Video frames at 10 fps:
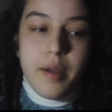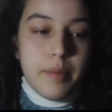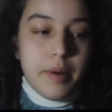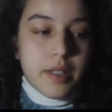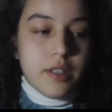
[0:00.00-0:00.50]

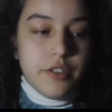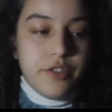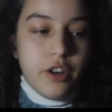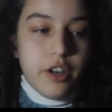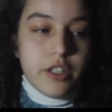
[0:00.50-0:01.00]
But
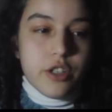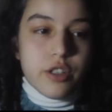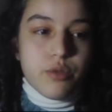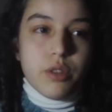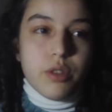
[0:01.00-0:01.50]
if I
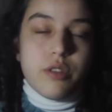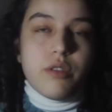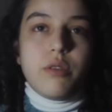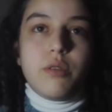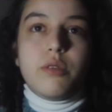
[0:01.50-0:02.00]
just want
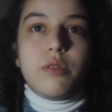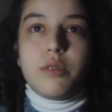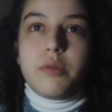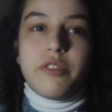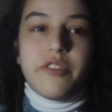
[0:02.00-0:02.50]

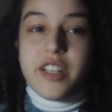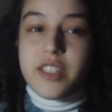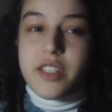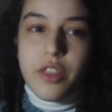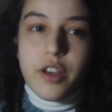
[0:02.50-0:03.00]
to
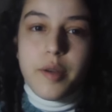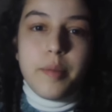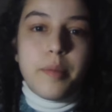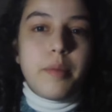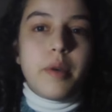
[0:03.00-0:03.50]
visit
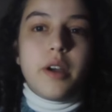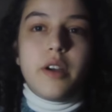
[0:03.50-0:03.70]
them,